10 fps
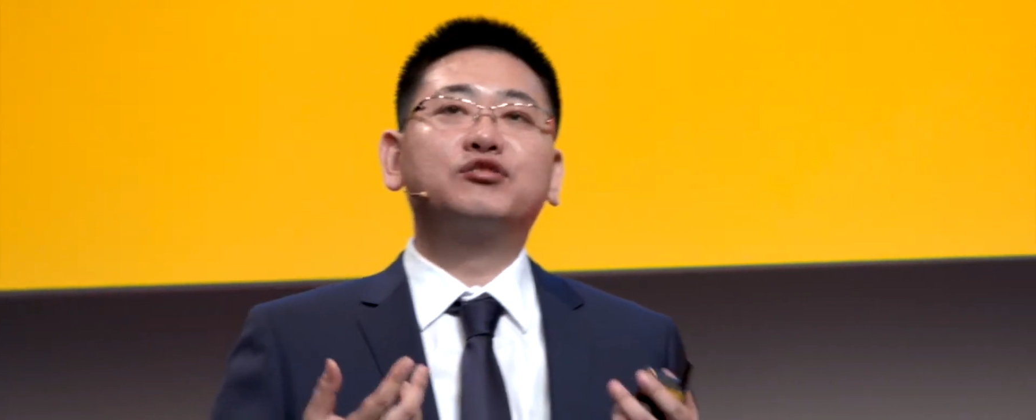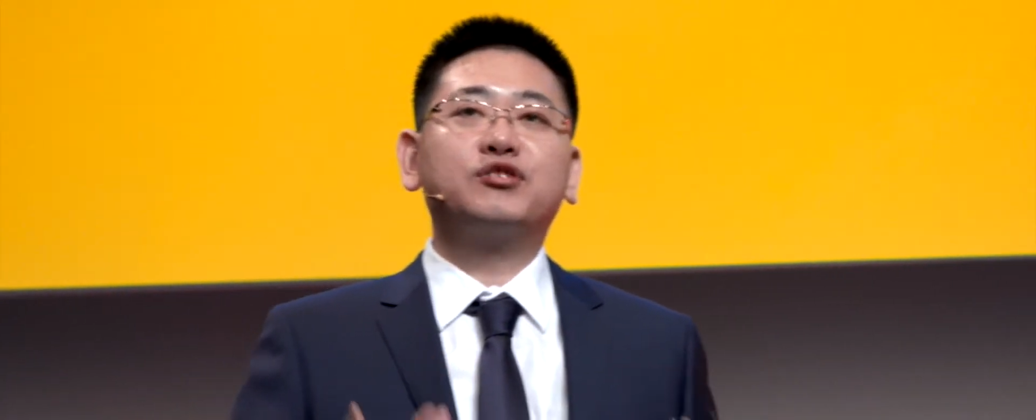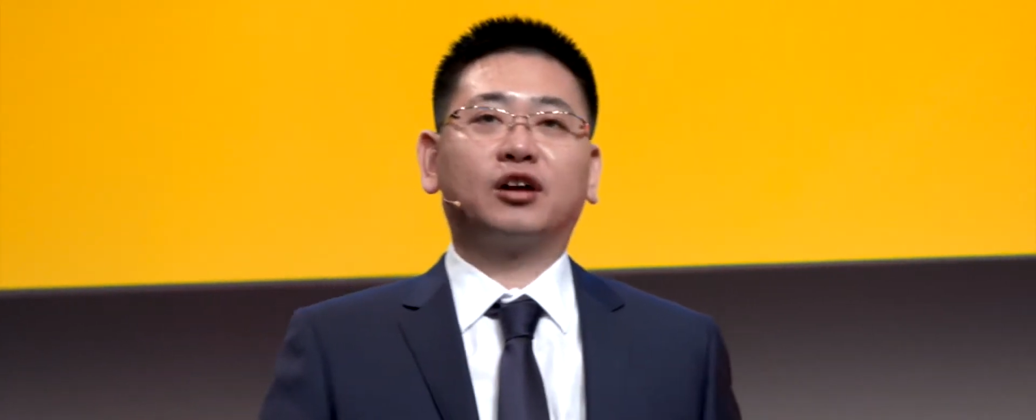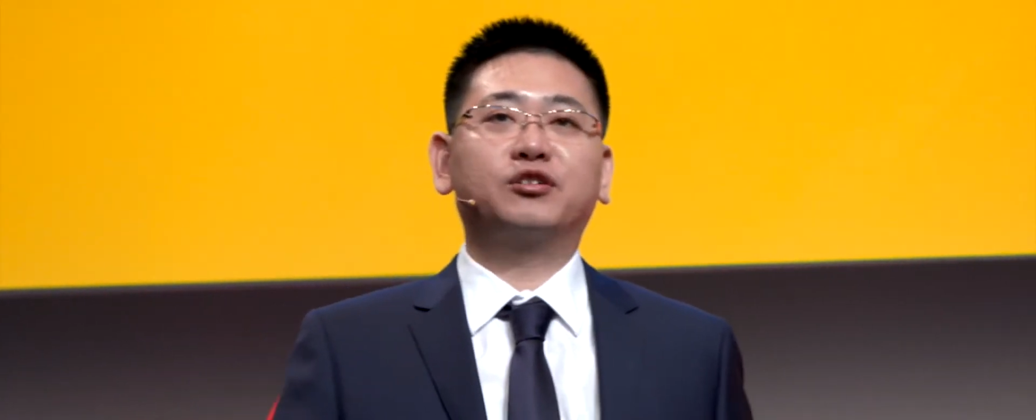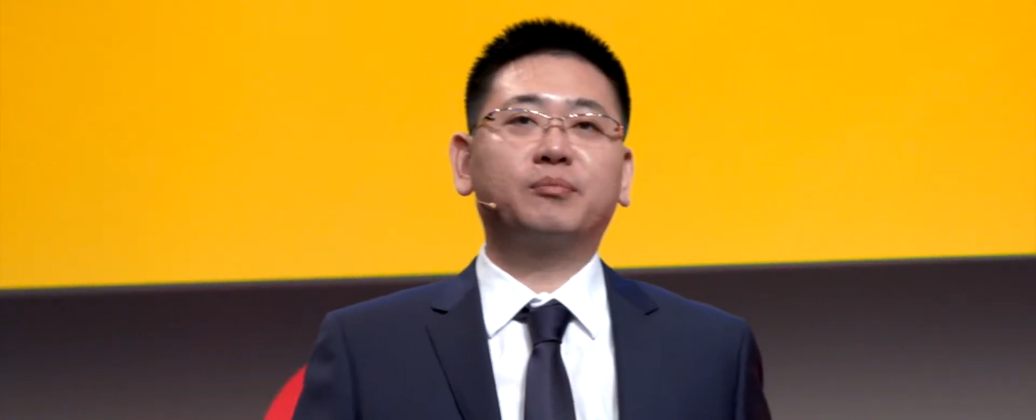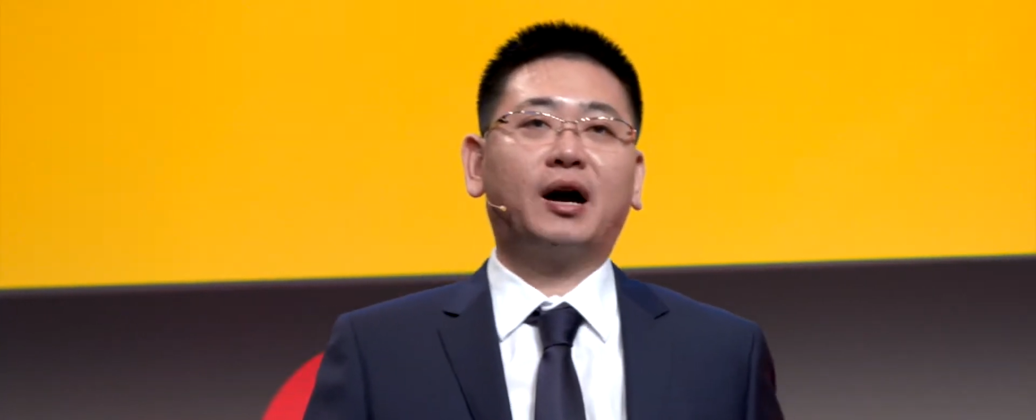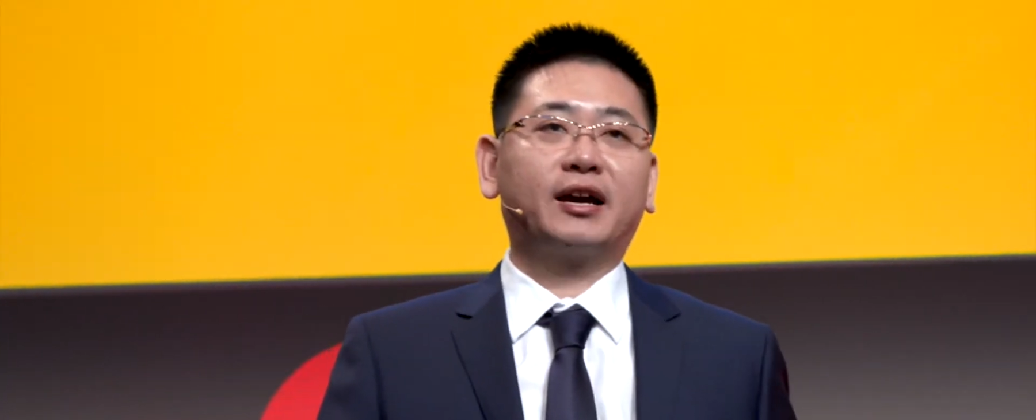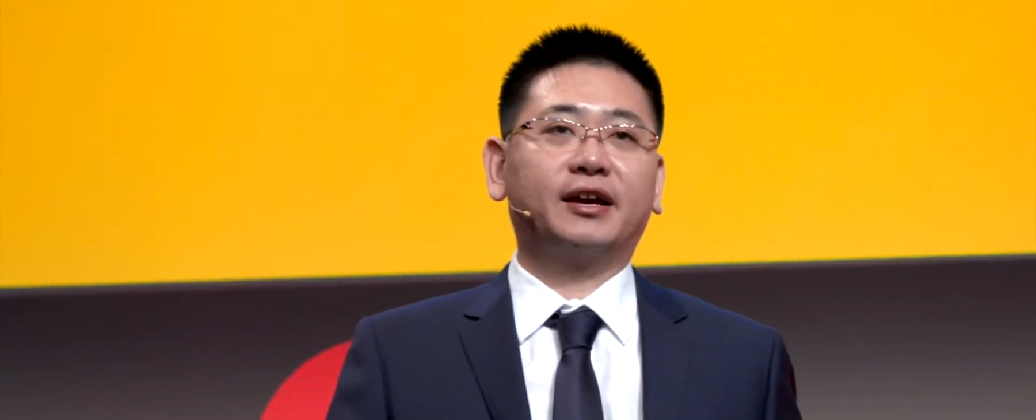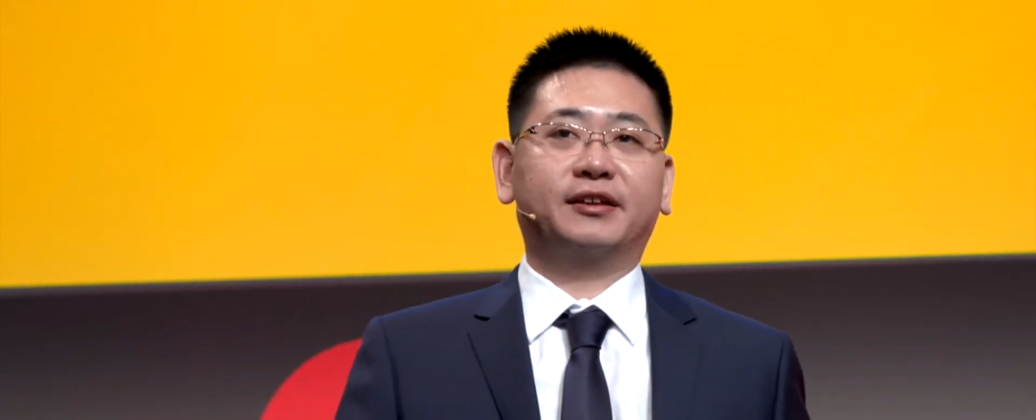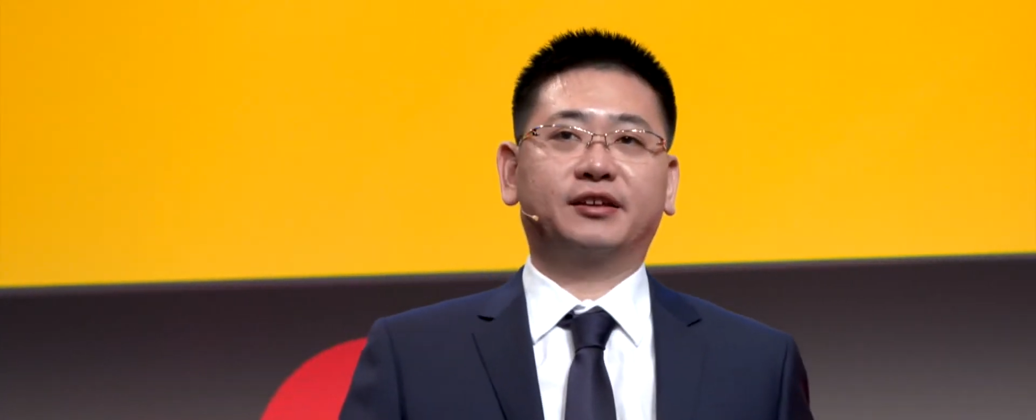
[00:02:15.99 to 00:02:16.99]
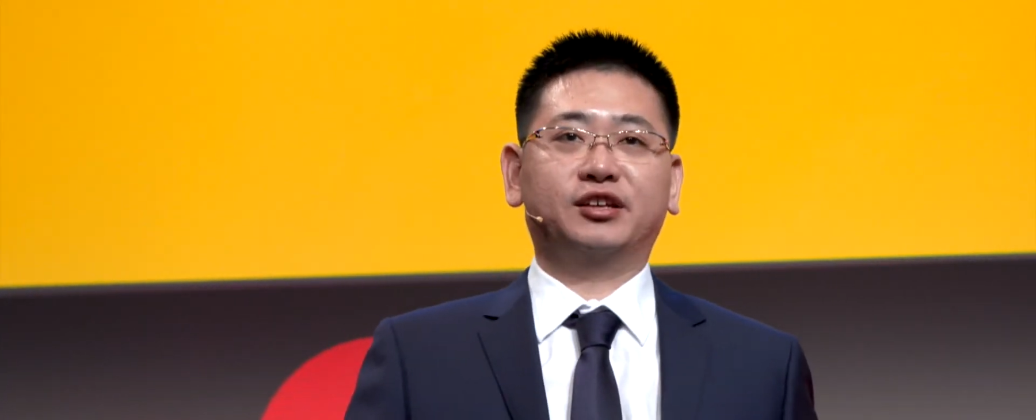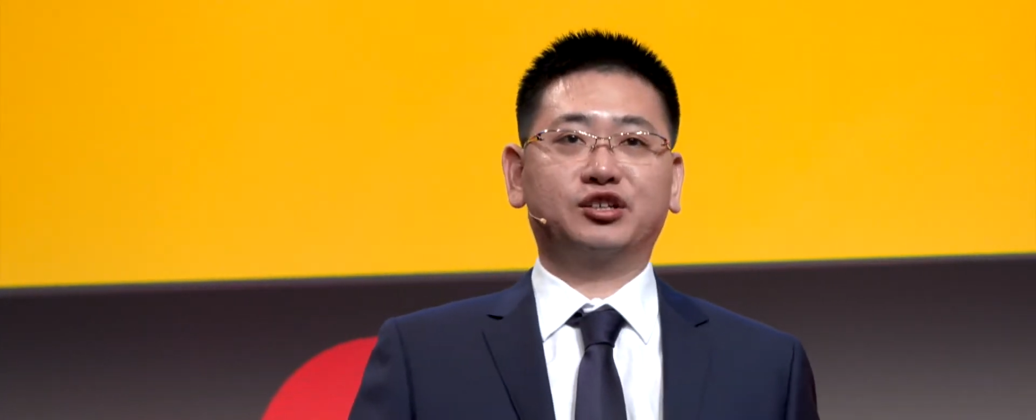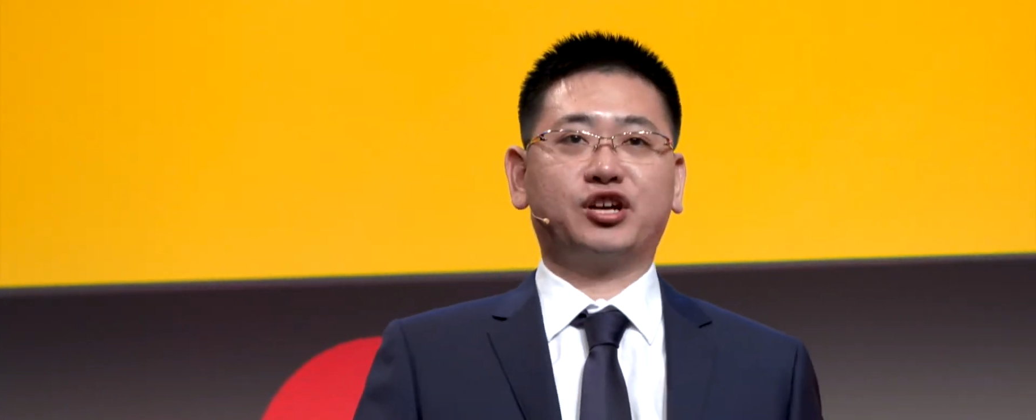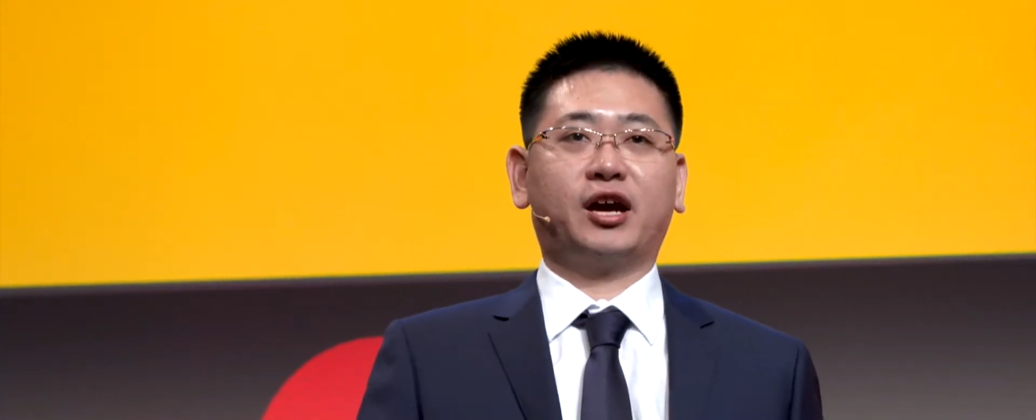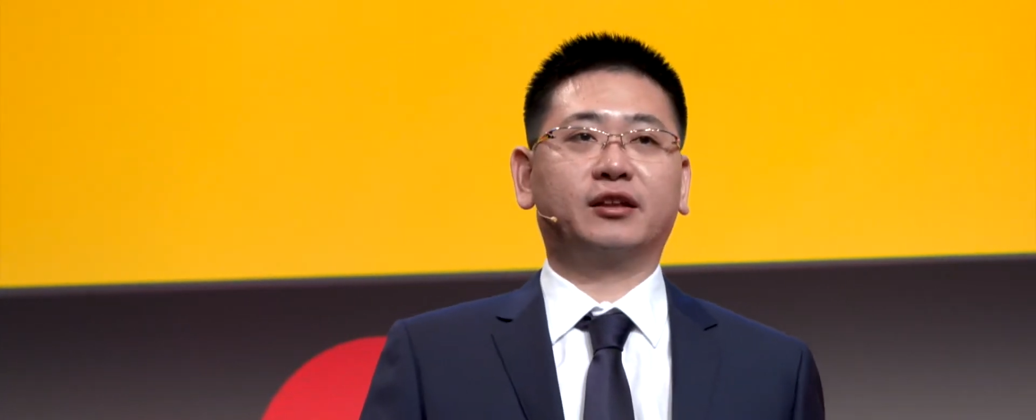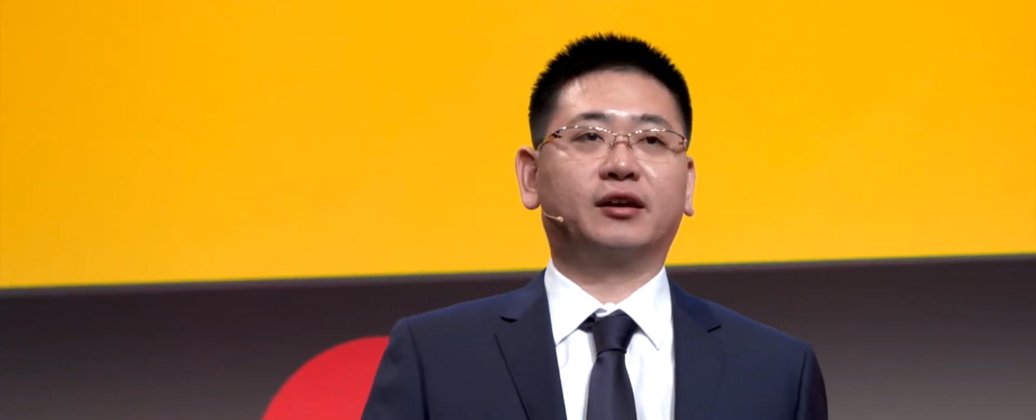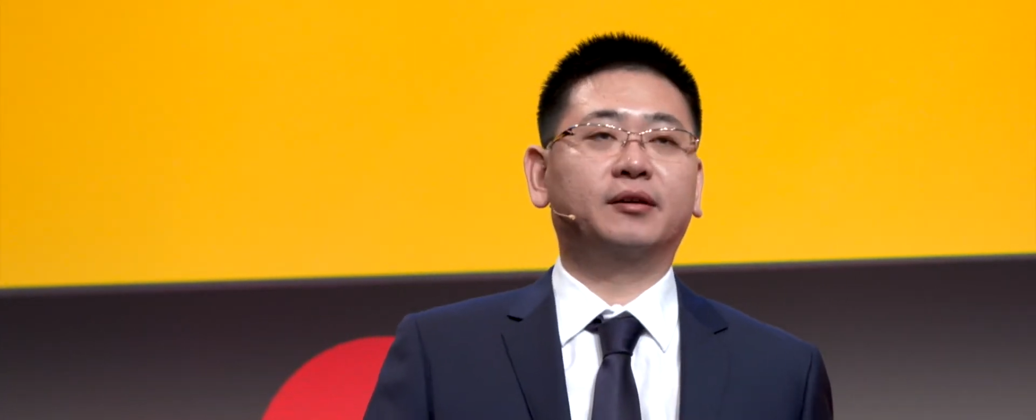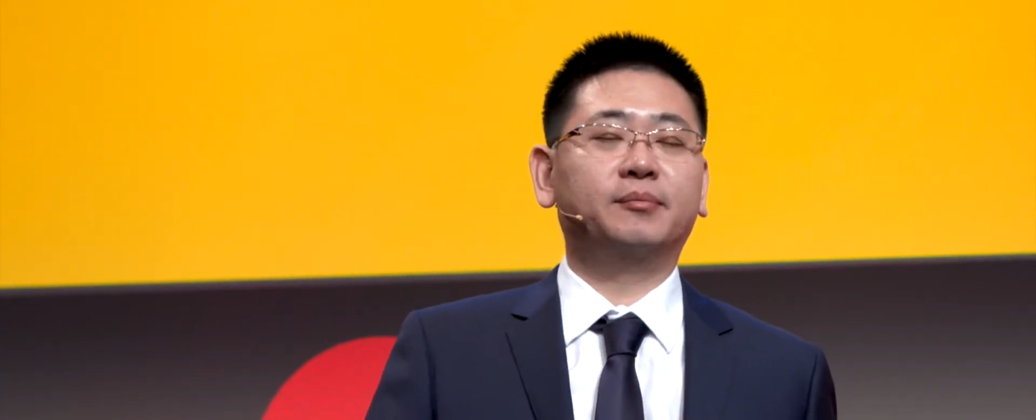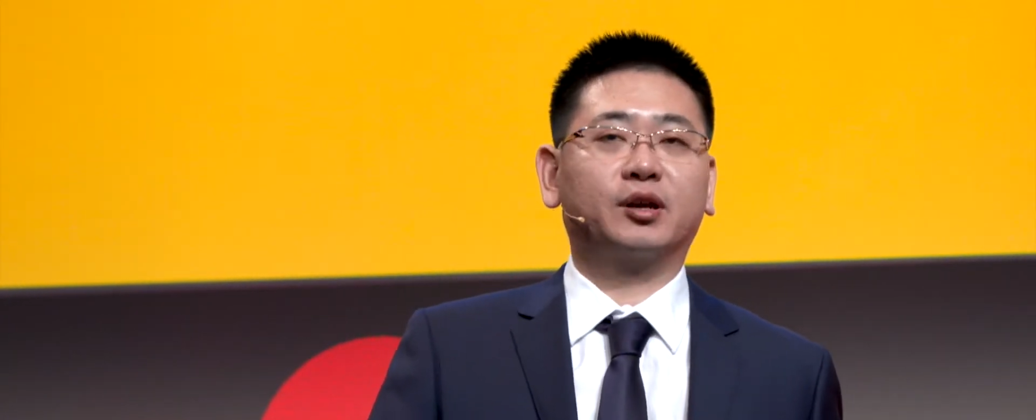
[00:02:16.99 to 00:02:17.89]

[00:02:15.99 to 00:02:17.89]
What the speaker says: charging market in China,